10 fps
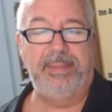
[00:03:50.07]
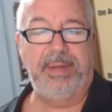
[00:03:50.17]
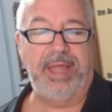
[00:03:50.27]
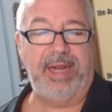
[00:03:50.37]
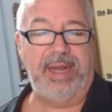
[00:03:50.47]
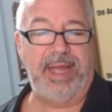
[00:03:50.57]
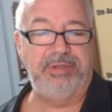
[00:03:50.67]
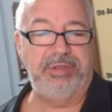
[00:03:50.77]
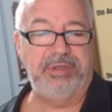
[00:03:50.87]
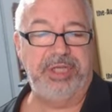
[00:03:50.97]
but that
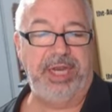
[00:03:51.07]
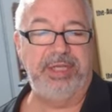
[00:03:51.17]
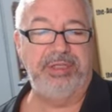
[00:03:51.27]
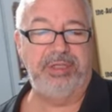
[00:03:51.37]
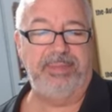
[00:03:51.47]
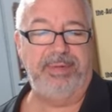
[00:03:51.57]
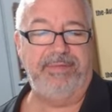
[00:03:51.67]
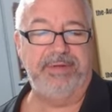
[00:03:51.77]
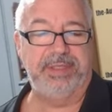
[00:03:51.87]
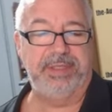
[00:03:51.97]
allows you to change your
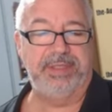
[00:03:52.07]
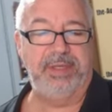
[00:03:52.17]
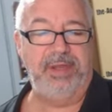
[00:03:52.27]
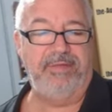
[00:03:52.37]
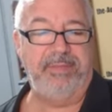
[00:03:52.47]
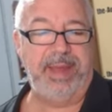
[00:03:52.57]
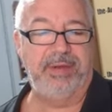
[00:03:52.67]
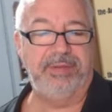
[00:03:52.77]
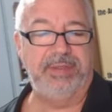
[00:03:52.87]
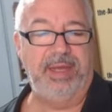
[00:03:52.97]
preferences so you have
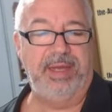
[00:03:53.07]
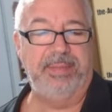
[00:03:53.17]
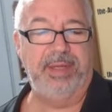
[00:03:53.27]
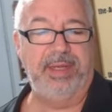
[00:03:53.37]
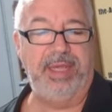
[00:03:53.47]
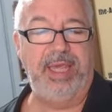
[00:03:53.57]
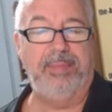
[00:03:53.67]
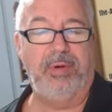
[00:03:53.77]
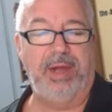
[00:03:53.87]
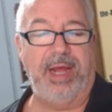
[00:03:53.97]
mouse, um, a
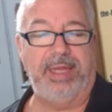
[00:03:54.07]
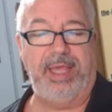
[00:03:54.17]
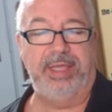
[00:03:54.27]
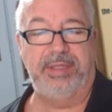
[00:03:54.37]
keyboard hotkey.